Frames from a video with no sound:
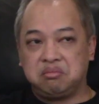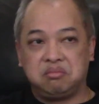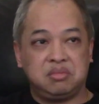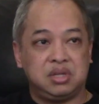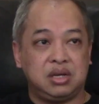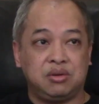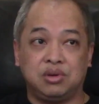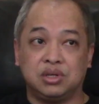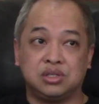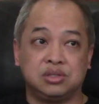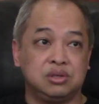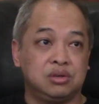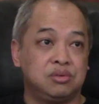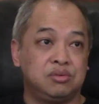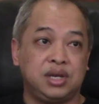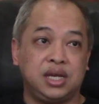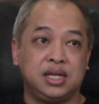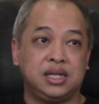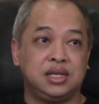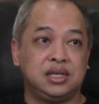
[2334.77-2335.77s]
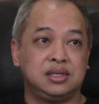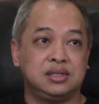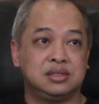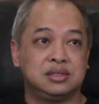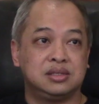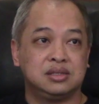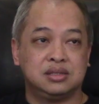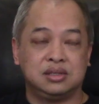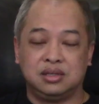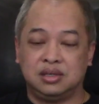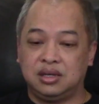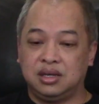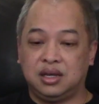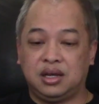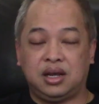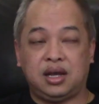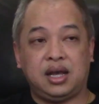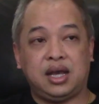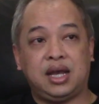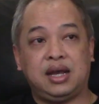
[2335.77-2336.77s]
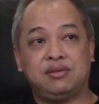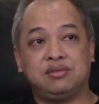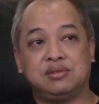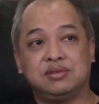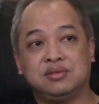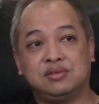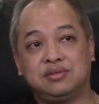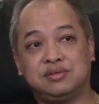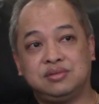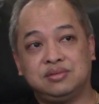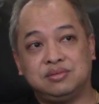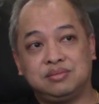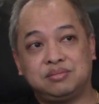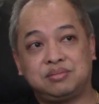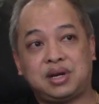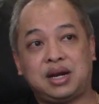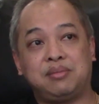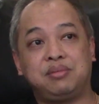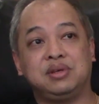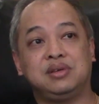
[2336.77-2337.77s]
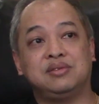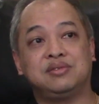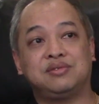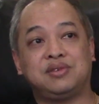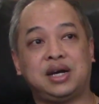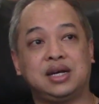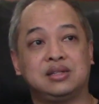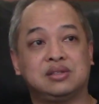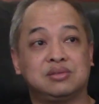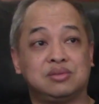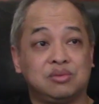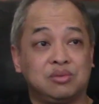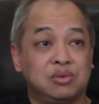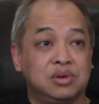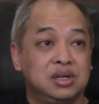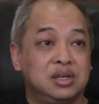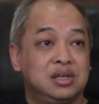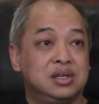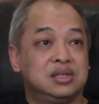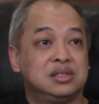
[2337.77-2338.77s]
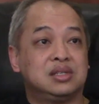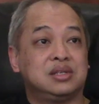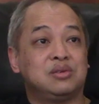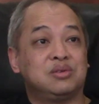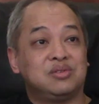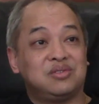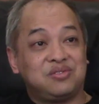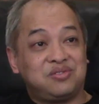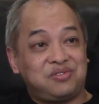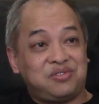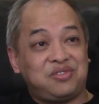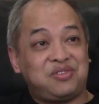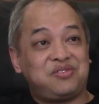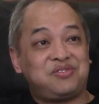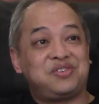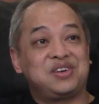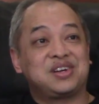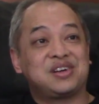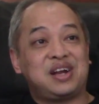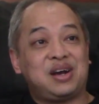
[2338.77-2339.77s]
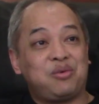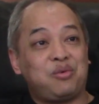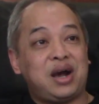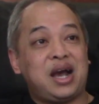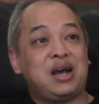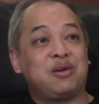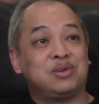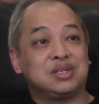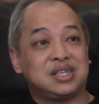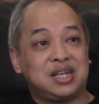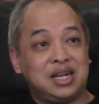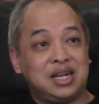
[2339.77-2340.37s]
there was no ratings. I have to probably fight to figure out why I was